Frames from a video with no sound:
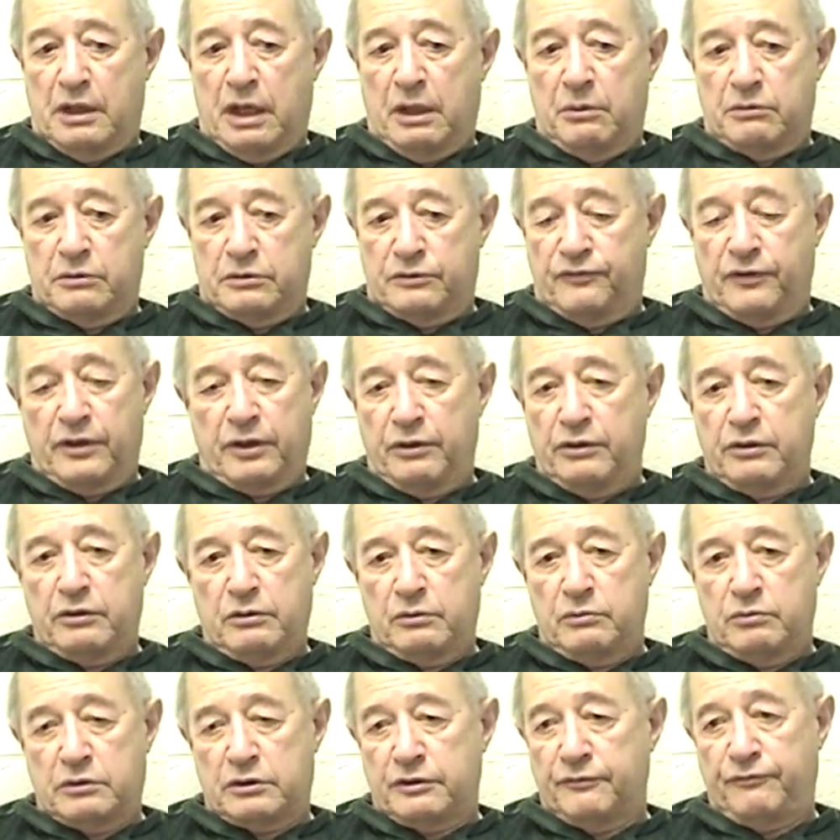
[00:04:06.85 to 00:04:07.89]
I was very
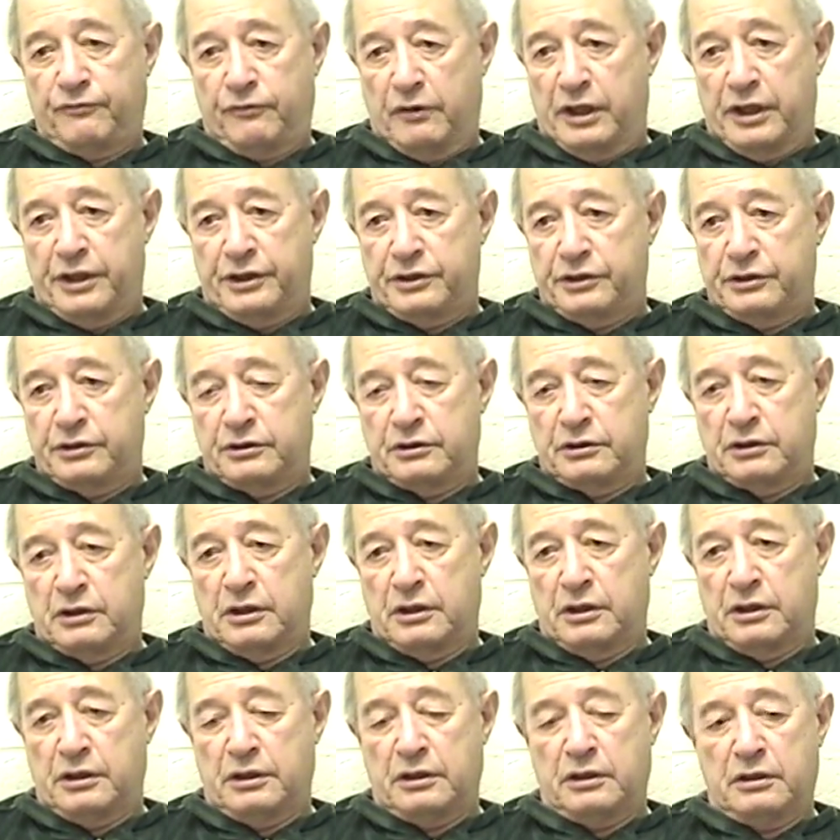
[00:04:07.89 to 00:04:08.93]
good with the flesh,
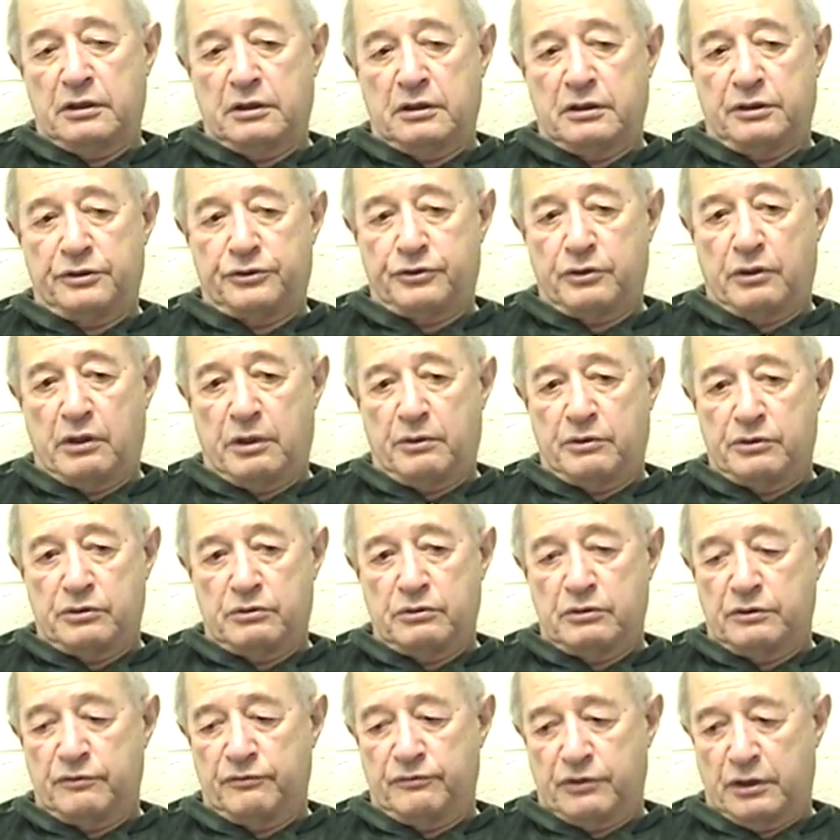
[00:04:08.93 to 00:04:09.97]
and so I was
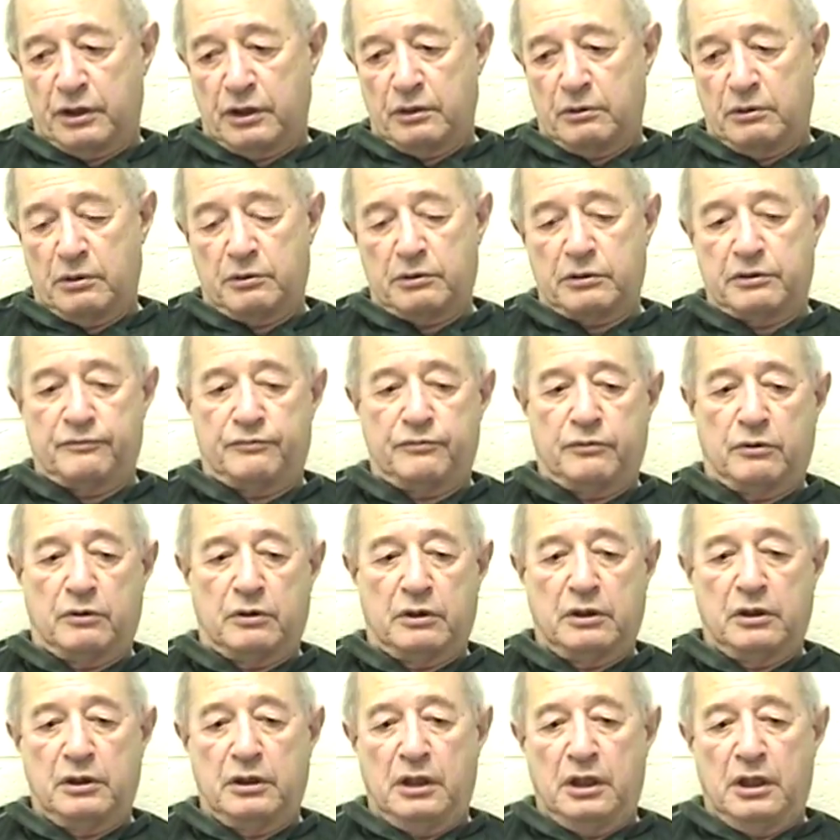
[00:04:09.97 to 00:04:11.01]
doing very well with the
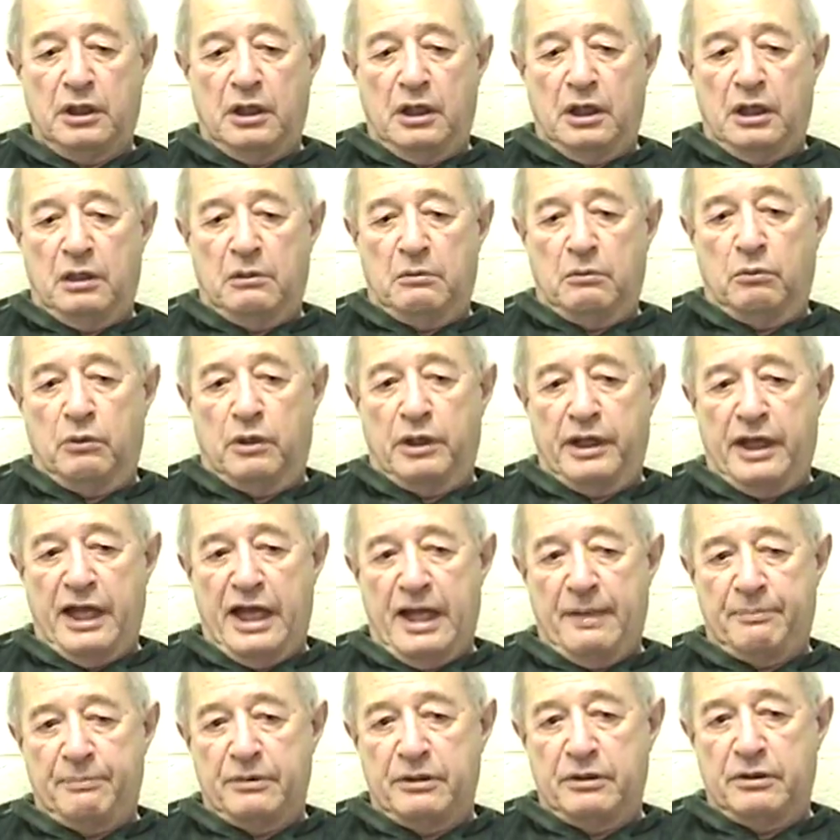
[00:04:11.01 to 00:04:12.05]
foil. What
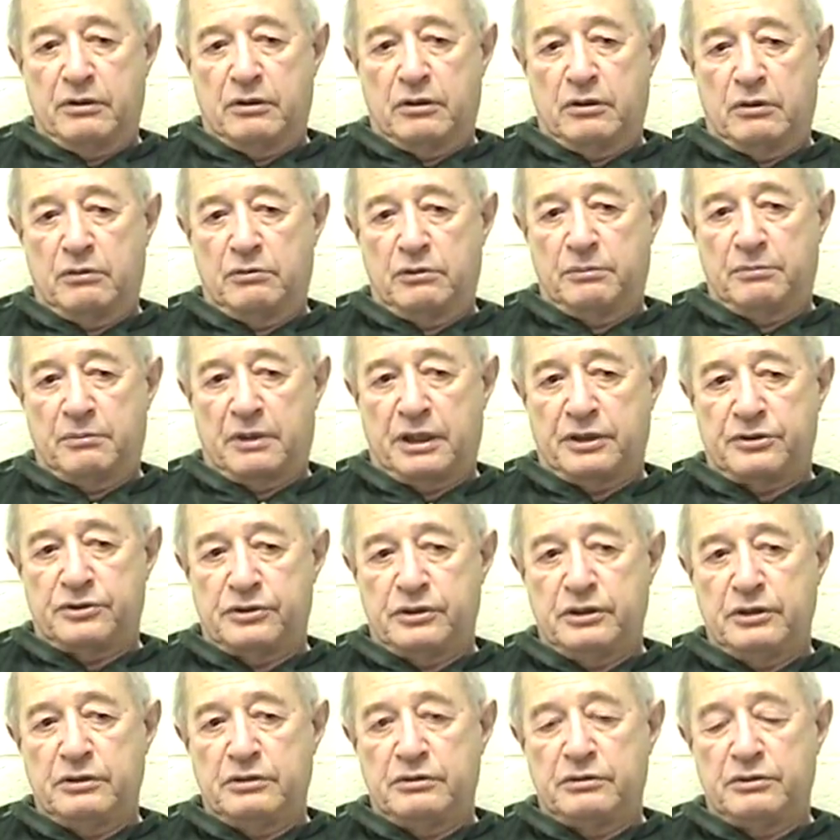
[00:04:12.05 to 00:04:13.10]
happened, though, in my
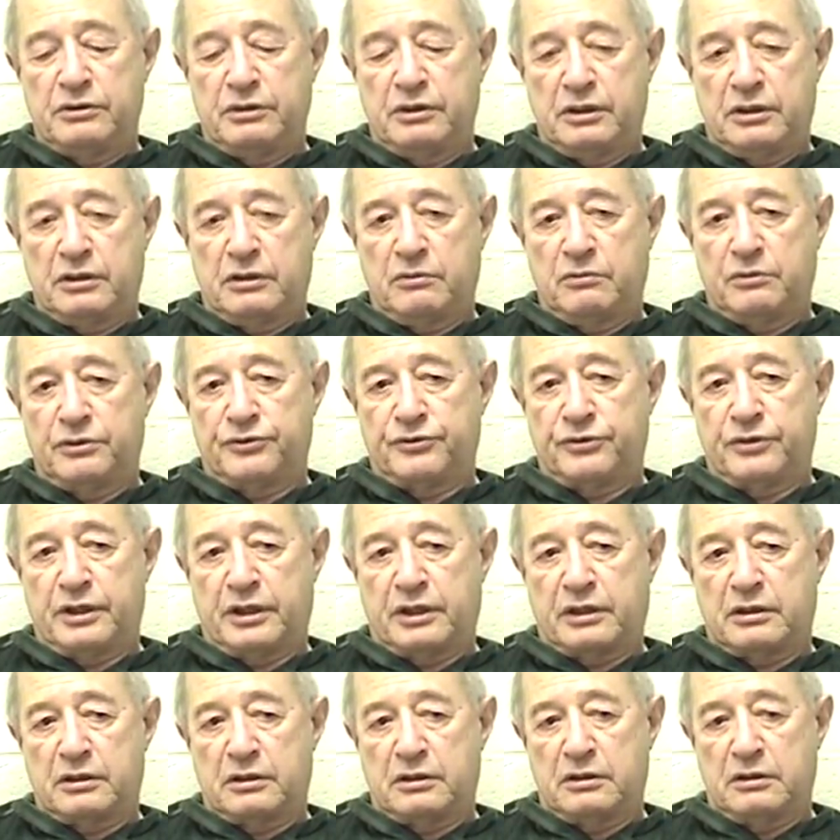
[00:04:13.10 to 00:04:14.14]
senior year was
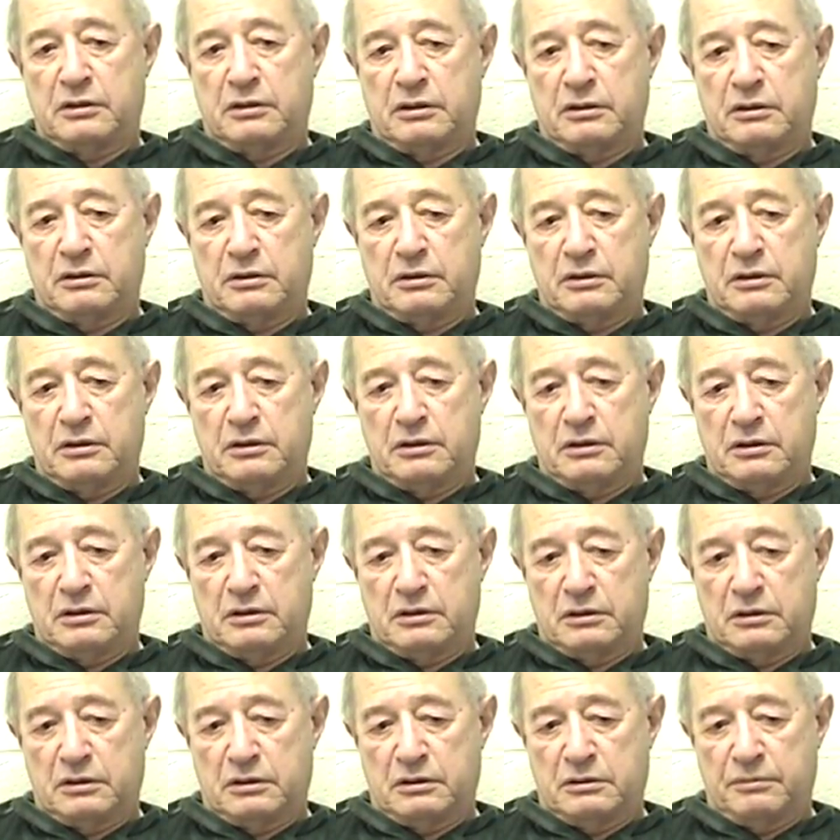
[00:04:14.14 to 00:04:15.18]
that
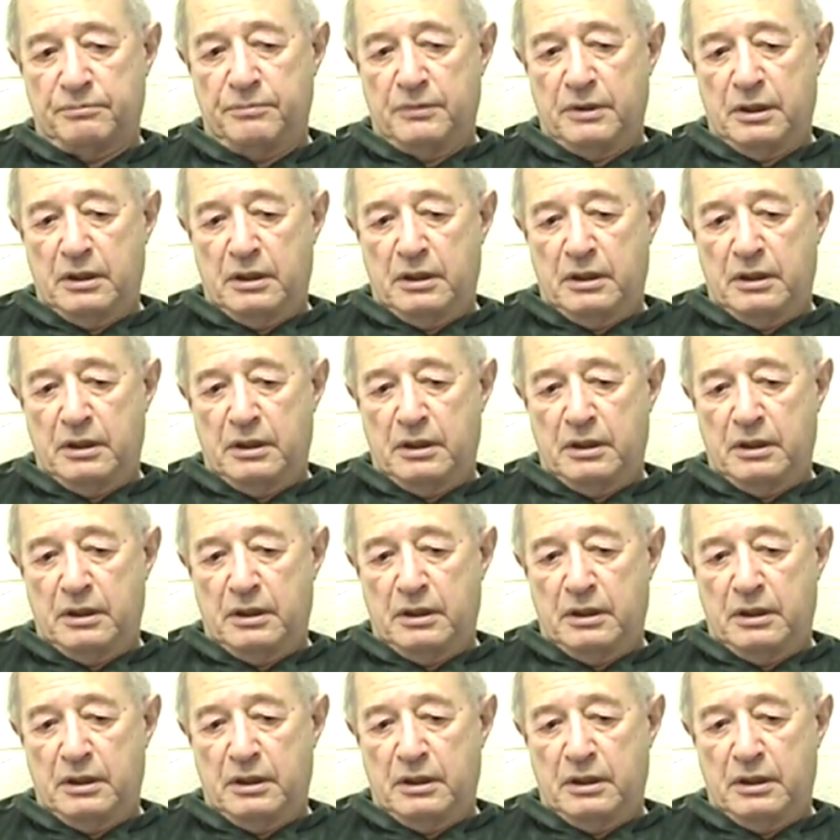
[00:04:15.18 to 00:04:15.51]
the